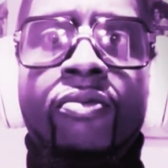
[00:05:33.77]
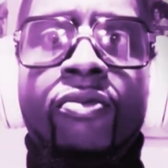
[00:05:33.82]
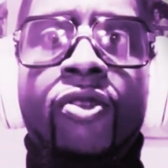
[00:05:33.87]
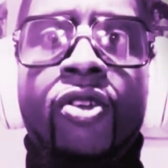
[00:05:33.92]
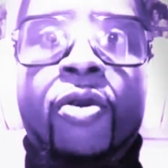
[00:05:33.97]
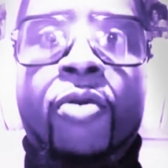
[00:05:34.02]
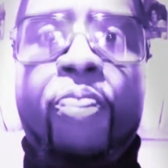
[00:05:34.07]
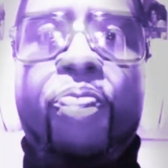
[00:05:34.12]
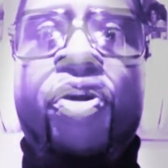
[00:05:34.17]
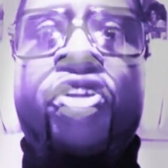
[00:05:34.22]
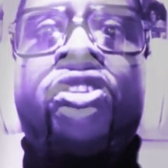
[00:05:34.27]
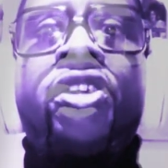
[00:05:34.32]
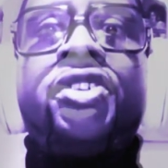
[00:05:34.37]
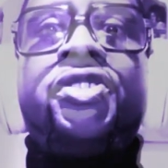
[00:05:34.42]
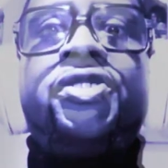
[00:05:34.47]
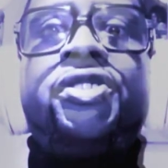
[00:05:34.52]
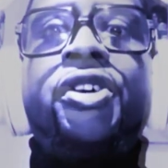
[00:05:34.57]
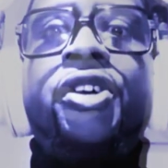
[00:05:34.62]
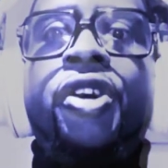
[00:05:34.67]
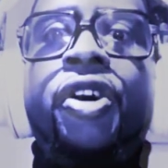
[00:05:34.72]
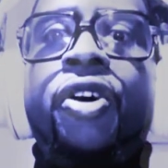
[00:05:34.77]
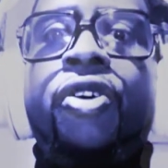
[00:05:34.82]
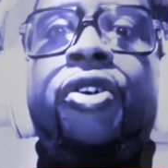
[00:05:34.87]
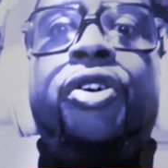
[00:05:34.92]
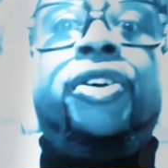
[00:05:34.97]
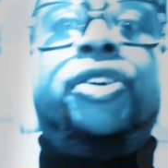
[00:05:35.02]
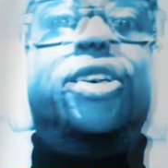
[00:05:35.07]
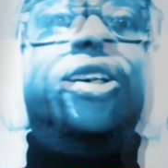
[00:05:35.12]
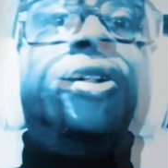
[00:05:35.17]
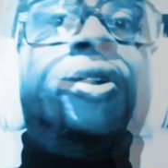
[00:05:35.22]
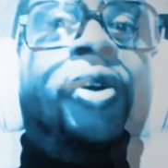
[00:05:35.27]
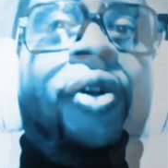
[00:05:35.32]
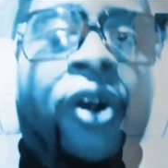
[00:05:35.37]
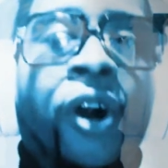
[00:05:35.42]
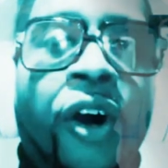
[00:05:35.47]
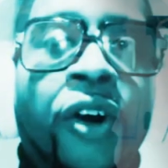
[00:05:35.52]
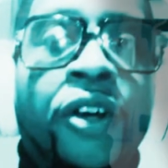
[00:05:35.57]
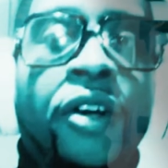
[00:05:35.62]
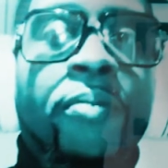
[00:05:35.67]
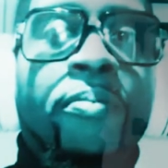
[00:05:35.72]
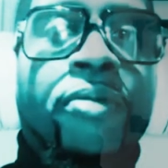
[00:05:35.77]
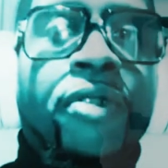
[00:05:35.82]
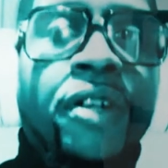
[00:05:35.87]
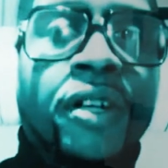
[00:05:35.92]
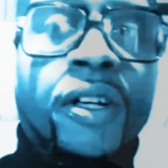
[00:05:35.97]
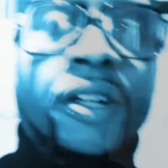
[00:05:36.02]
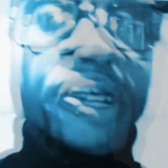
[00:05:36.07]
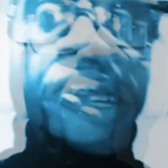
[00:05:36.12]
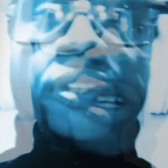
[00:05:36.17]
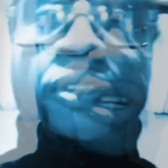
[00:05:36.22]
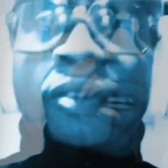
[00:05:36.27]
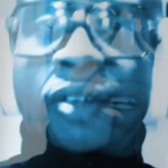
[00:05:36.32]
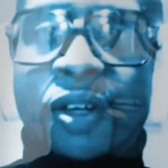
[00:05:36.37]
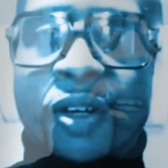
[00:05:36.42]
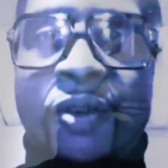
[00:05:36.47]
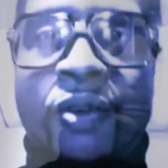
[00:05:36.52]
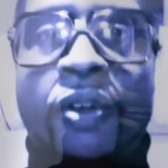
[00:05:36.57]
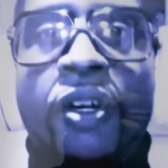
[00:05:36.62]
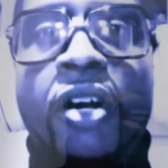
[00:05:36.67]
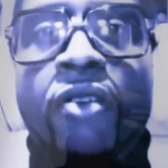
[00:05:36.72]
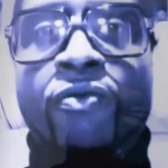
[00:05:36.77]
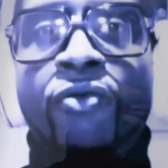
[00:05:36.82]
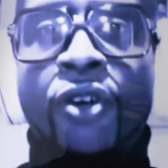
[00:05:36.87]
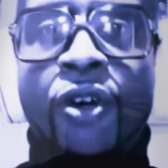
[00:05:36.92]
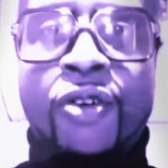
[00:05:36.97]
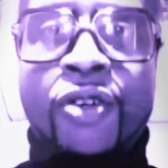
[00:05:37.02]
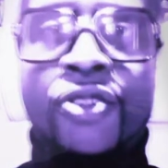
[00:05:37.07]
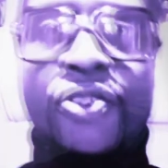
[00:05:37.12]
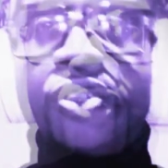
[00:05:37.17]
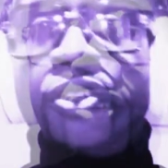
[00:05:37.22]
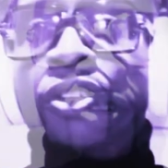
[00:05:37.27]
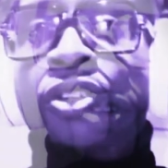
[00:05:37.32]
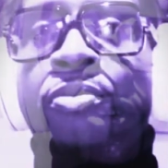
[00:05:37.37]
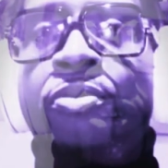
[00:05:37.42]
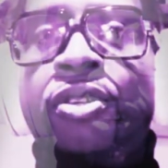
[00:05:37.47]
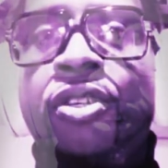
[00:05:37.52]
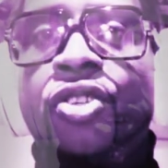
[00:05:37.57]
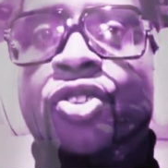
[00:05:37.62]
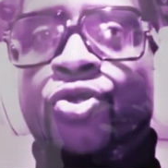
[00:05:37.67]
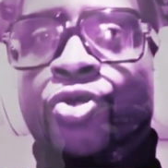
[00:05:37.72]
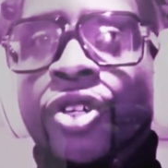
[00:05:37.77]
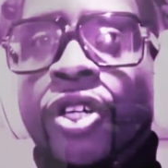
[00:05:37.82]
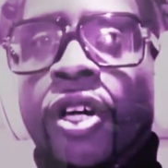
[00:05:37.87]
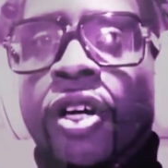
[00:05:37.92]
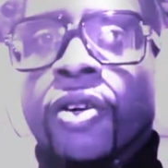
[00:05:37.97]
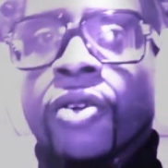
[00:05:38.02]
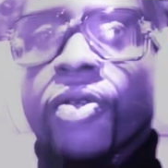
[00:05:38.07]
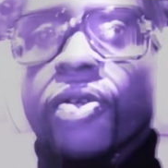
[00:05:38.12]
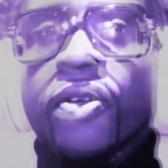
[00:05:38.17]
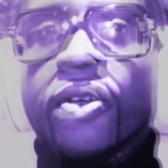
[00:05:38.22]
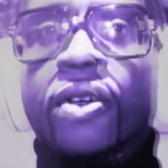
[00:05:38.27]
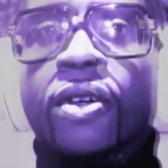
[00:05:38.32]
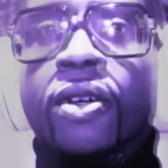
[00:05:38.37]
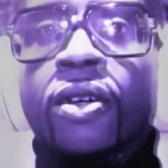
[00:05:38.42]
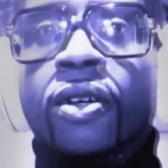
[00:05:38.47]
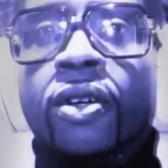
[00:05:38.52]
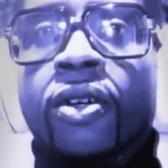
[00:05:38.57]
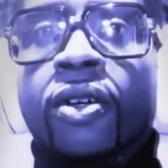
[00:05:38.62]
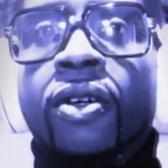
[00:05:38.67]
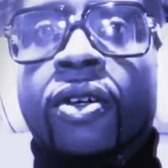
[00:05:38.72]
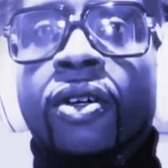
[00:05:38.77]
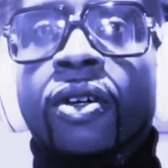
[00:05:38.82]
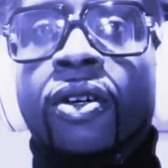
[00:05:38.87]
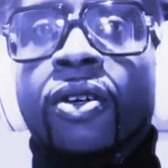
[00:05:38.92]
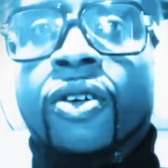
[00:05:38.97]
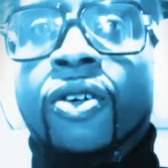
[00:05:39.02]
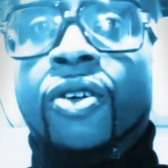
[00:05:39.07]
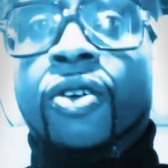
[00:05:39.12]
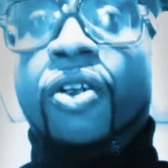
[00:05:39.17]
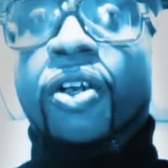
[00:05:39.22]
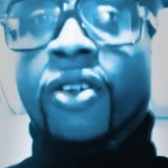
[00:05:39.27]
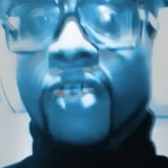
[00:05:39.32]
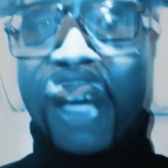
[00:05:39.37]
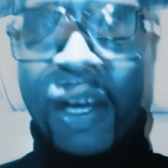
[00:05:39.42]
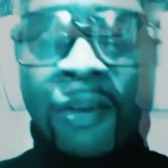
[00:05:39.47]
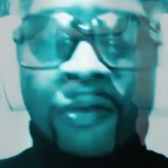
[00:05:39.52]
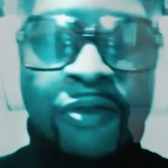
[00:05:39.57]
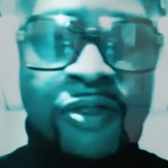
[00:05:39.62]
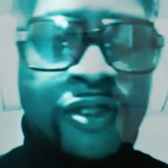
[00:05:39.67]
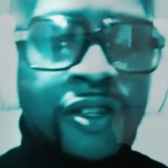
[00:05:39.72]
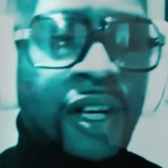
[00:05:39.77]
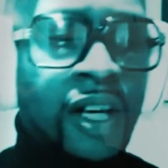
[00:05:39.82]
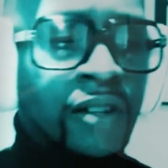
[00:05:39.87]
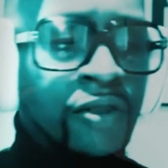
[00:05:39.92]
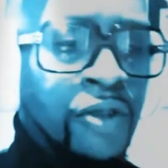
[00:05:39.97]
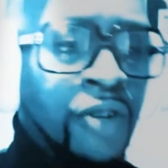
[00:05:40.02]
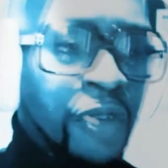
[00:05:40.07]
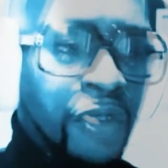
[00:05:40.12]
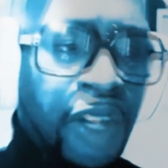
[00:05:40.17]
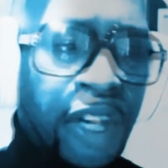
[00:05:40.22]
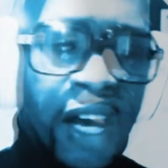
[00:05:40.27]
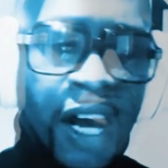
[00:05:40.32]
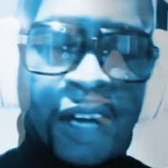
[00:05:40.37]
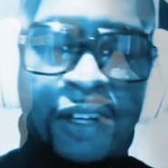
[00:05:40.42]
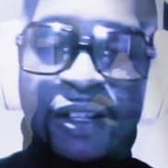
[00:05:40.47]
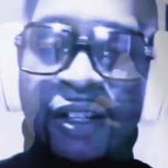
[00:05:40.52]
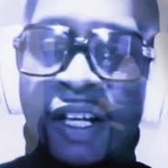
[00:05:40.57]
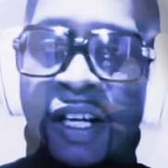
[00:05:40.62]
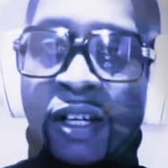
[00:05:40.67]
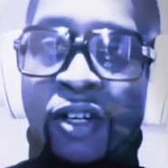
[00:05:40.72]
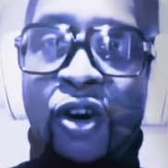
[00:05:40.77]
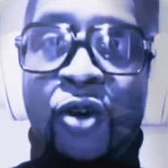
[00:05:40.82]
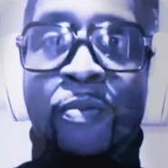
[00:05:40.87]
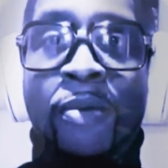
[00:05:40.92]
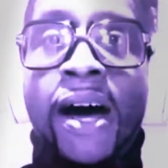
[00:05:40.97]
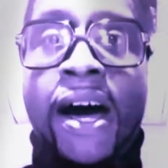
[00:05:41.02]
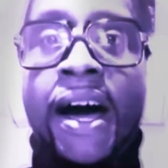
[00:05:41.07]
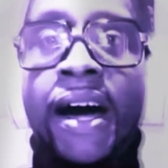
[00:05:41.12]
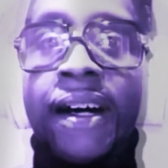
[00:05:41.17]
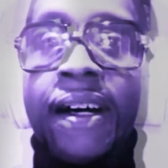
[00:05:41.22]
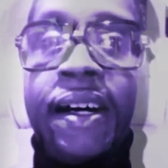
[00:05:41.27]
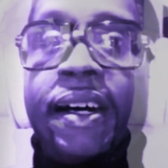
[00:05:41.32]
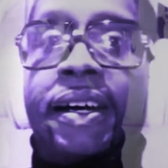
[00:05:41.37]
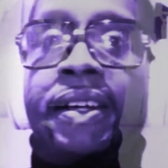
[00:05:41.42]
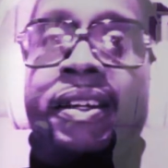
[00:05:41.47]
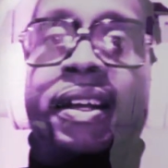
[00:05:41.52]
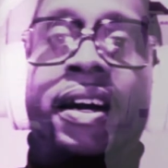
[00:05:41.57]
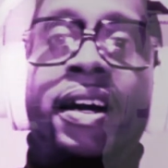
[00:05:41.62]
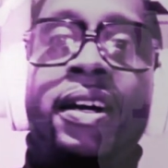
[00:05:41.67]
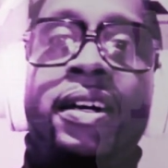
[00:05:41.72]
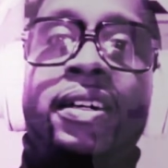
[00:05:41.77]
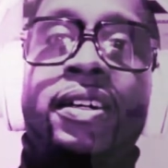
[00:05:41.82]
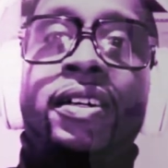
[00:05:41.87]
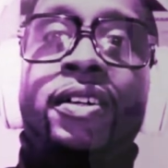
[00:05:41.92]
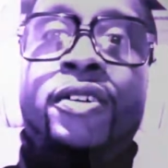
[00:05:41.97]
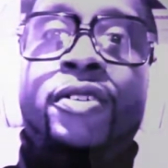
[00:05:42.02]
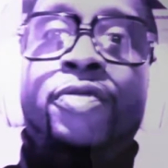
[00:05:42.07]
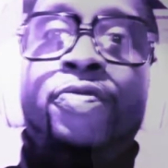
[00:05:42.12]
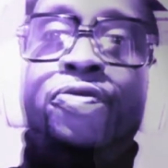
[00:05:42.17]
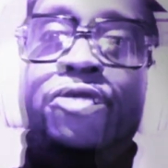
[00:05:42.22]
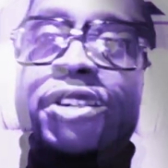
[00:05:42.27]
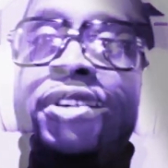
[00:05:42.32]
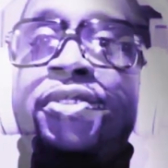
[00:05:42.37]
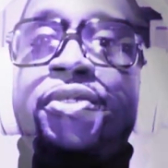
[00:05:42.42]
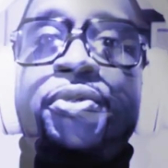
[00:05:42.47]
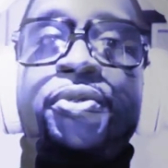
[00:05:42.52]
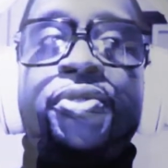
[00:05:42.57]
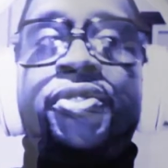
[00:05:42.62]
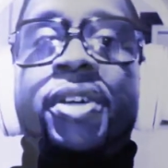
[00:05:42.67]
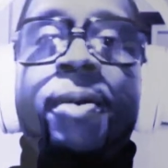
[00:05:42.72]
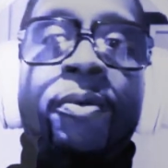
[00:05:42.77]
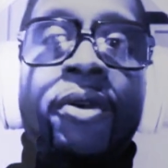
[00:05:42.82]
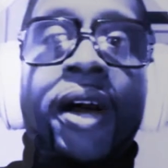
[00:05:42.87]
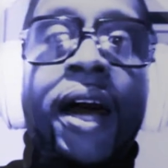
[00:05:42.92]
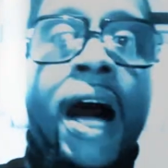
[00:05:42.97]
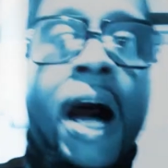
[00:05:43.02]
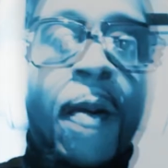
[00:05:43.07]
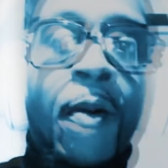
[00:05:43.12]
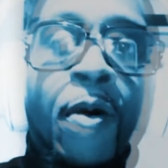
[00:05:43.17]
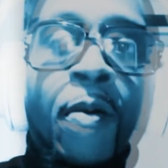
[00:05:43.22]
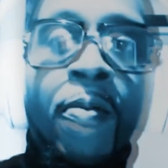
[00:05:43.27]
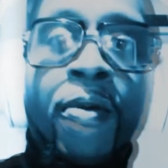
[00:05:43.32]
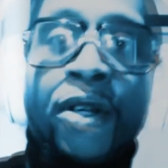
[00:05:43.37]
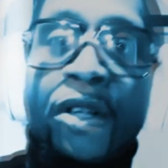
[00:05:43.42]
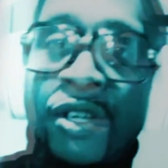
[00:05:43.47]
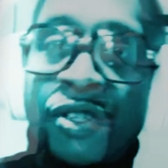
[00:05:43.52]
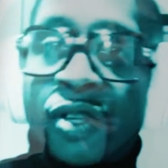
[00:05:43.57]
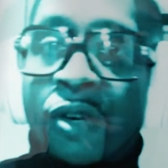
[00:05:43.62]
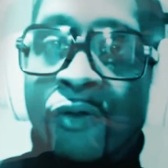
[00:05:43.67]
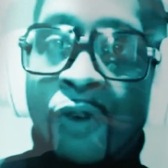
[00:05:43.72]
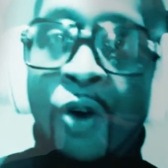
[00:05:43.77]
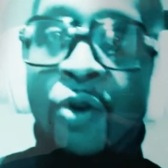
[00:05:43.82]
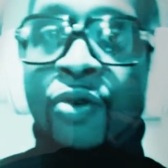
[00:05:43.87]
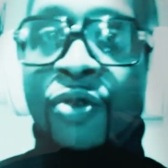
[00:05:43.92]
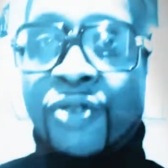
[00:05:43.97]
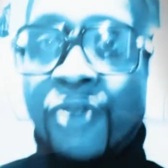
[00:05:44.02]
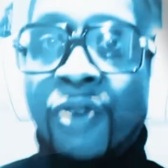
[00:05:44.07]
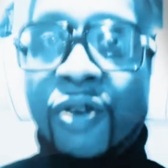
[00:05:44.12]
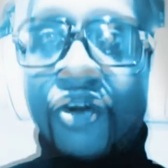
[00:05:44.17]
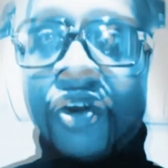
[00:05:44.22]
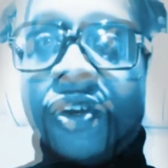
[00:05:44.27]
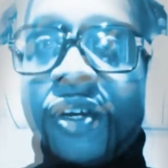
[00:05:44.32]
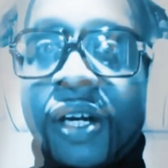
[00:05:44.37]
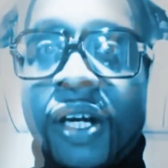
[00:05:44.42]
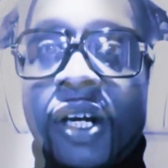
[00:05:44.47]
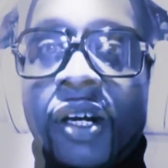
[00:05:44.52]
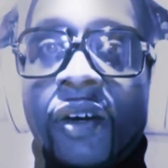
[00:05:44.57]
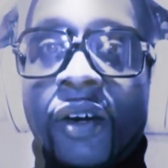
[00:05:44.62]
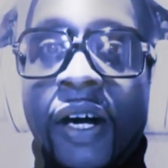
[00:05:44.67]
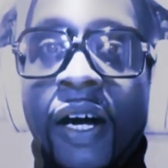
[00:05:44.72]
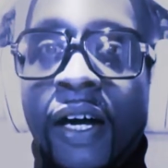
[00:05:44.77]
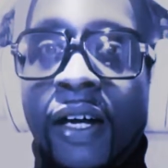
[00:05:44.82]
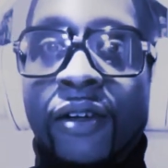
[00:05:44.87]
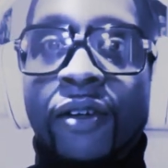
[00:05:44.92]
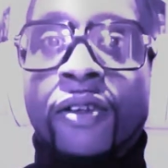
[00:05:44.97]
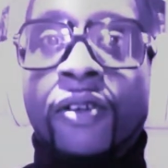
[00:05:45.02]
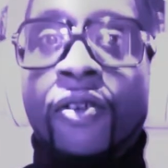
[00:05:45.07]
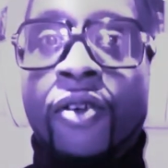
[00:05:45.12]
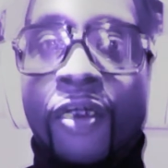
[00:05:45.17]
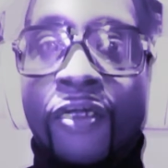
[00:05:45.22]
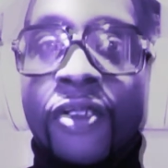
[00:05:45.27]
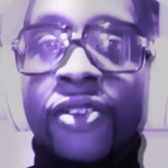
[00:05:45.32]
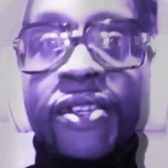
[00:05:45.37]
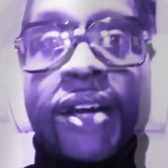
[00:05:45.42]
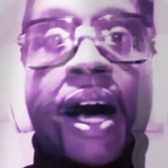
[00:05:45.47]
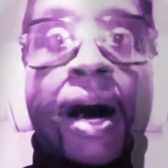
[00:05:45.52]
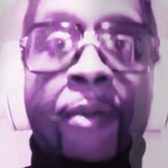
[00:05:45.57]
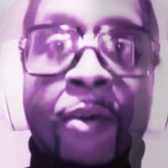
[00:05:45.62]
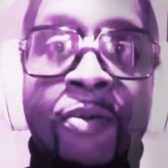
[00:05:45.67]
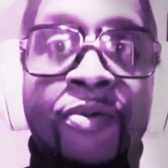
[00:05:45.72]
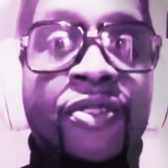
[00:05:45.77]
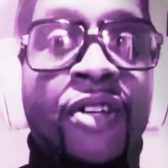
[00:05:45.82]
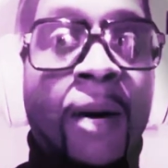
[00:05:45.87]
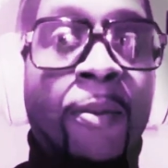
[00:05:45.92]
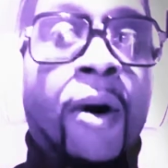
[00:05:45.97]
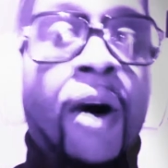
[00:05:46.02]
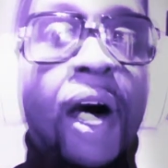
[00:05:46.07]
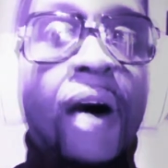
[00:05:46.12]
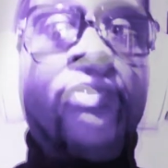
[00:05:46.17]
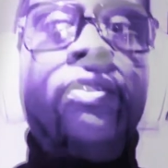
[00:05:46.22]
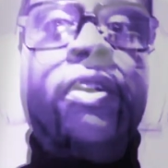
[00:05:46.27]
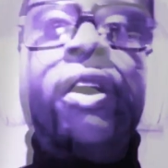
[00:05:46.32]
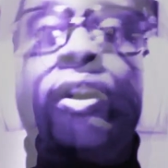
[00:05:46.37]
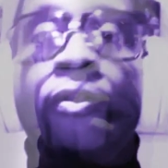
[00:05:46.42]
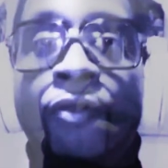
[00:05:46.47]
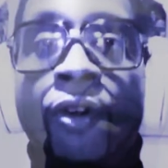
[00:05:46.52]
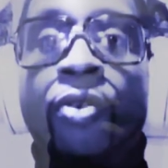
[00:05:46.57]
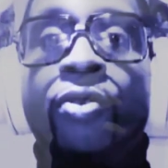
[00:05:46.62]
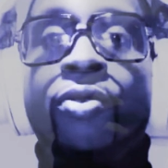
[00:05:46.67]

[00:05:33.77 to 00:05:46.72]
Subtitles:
but they're still gonna go on and be, En Vogue is still gonna be a trio. And they even said, they had to like go back and like redo some of the album because her vocals are on there, and on this album, some of her vocals